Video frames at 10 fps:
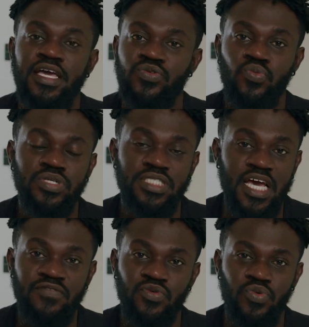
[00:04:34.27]
in
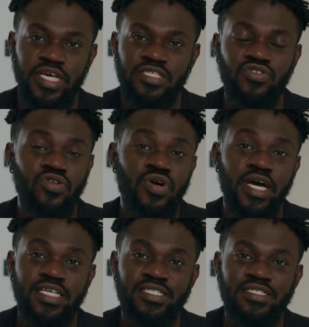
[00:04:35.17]
whichever way, so long
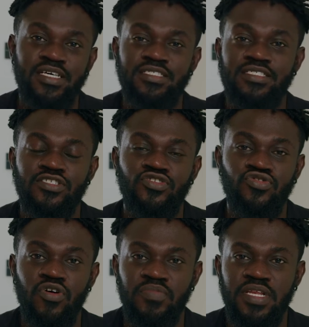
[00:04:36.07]
as it's a
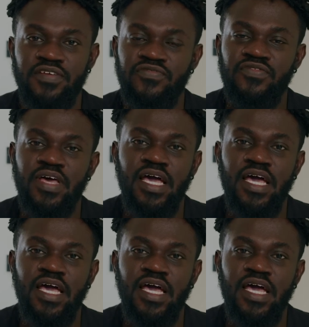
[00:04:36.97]
strong belief.